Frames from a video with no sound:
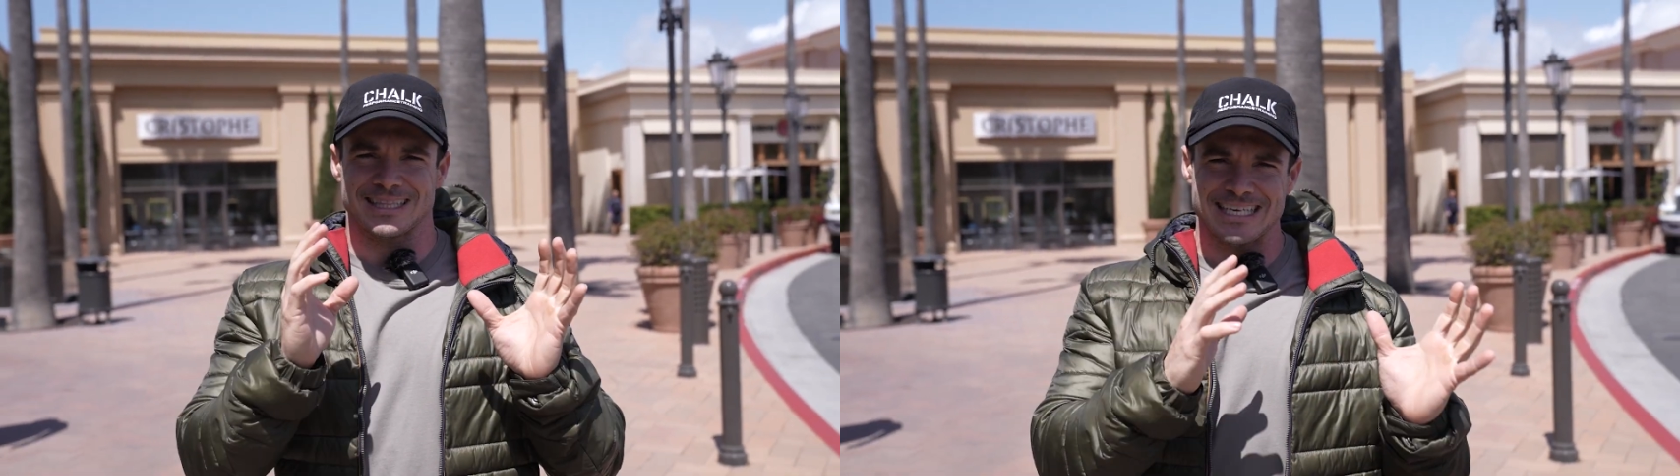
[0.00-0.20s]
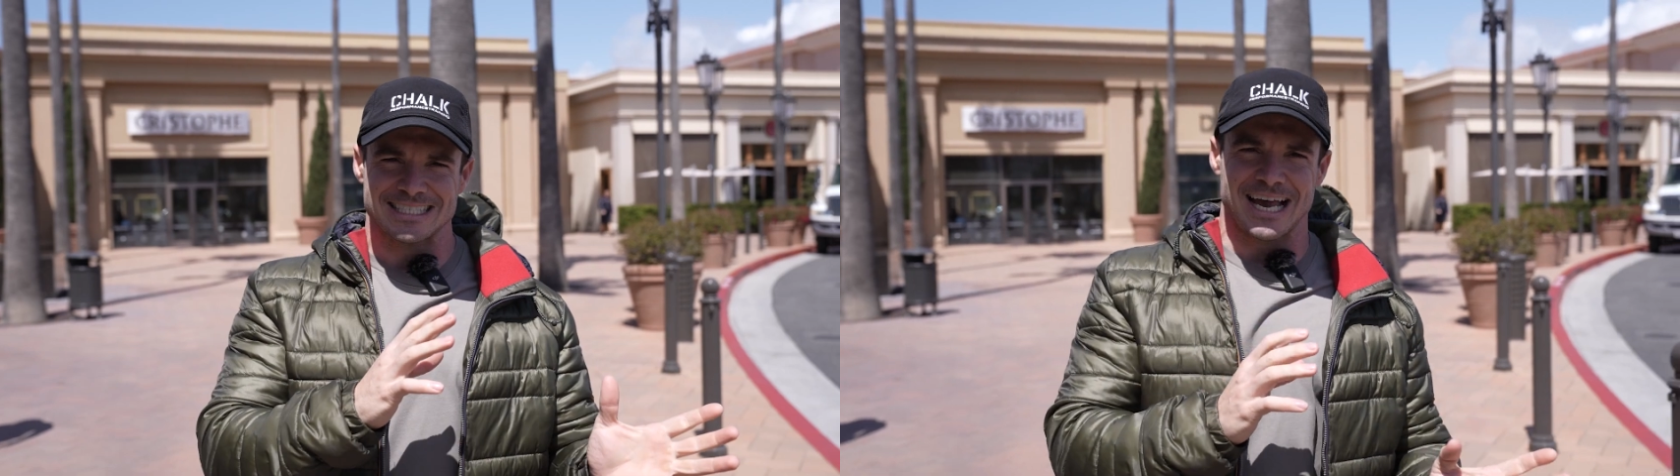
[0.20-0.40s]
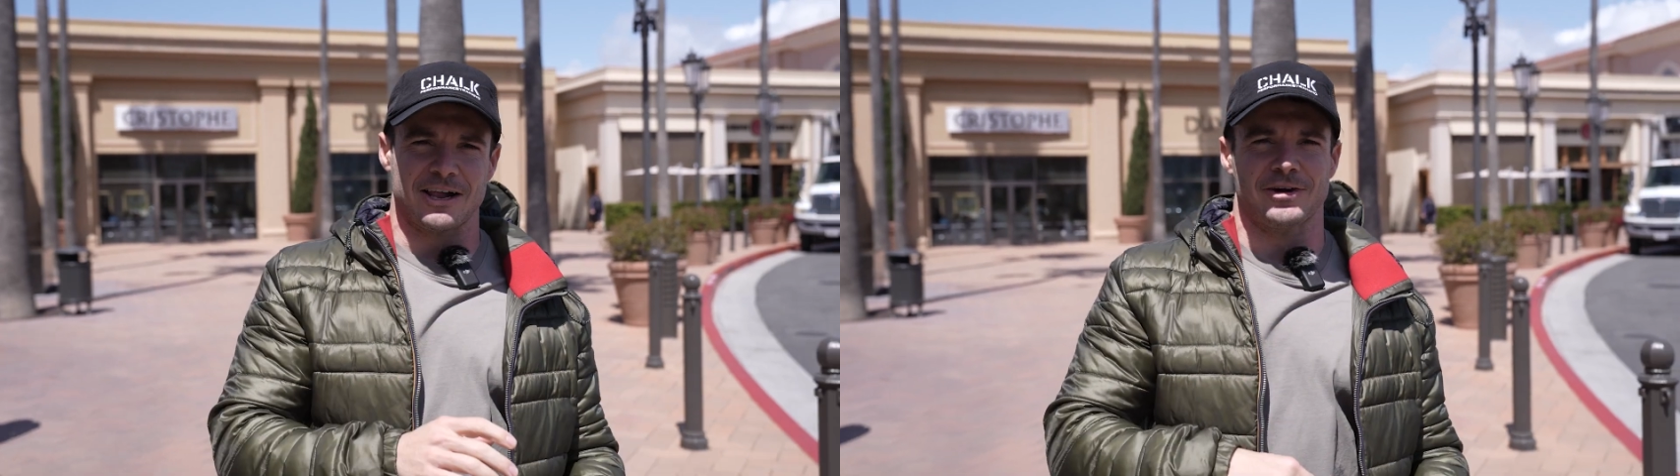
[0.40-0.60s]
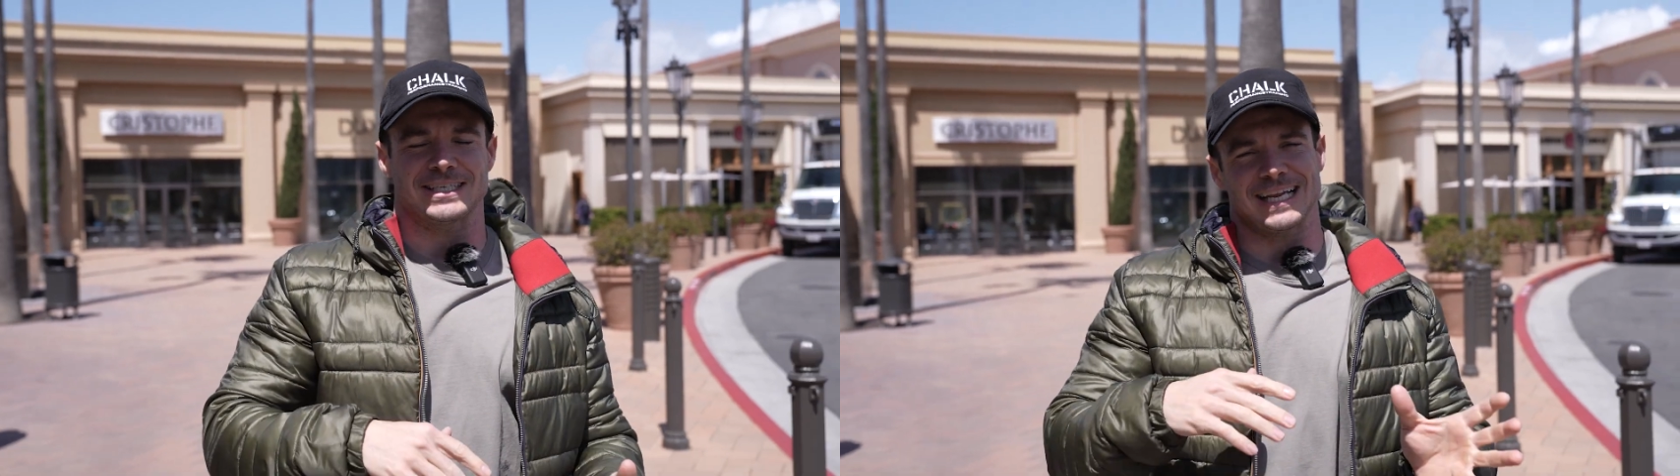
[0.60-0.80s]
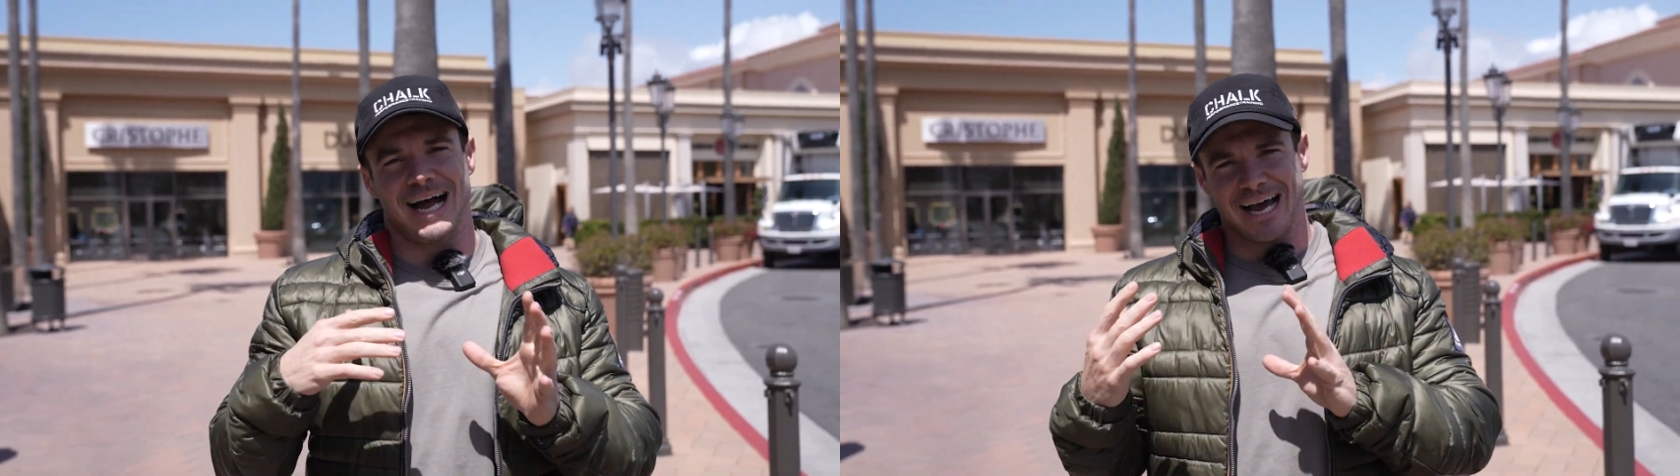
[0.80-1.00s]
least calorie
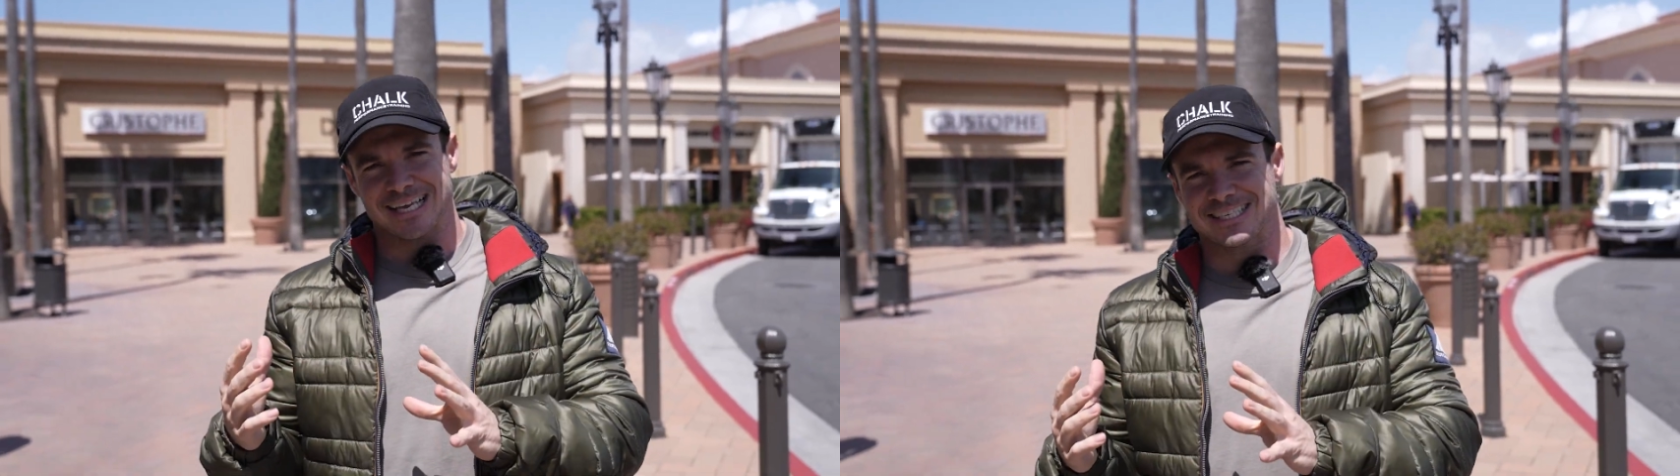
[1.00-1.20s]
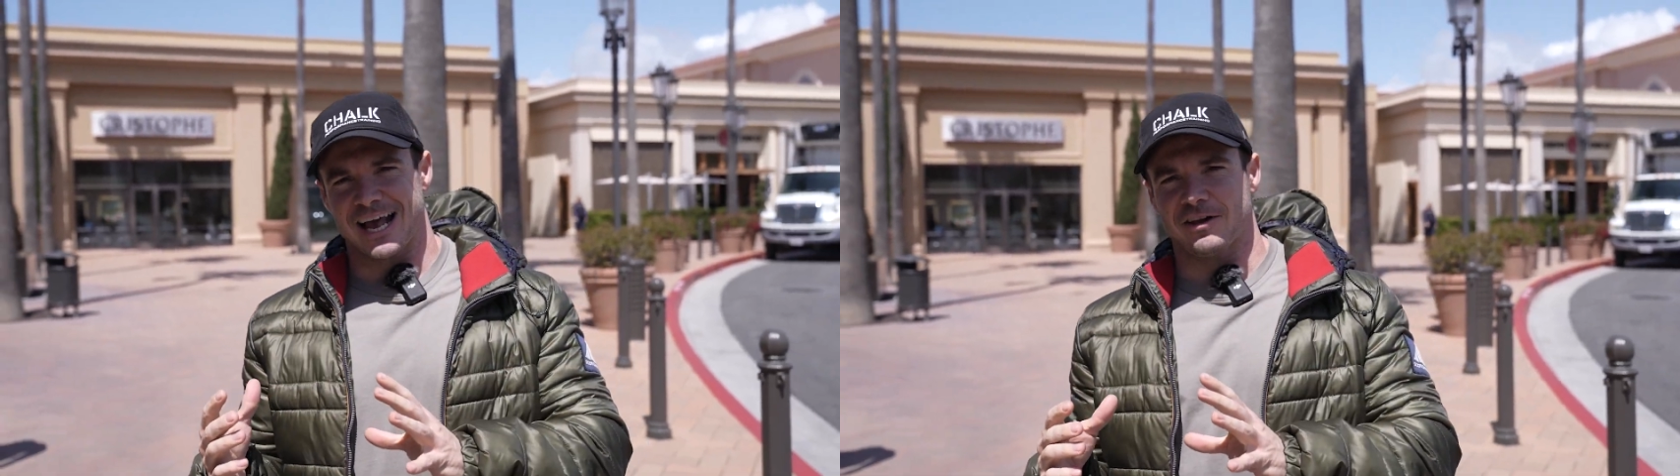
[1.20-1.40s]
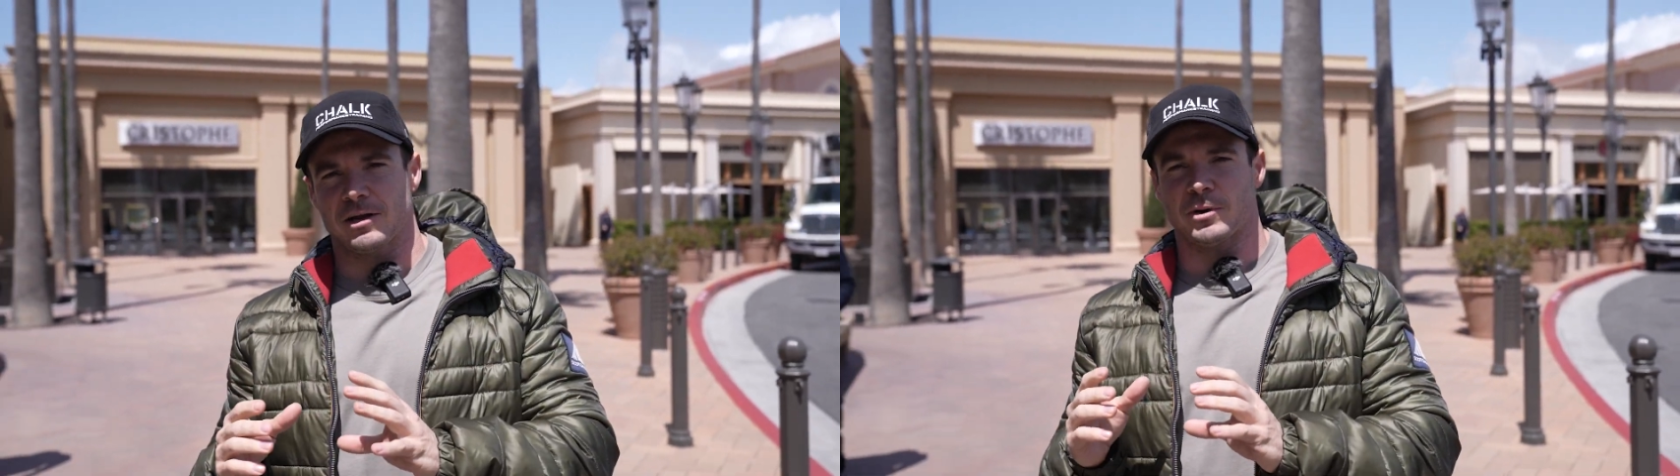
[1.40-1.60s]
to the highest calorie,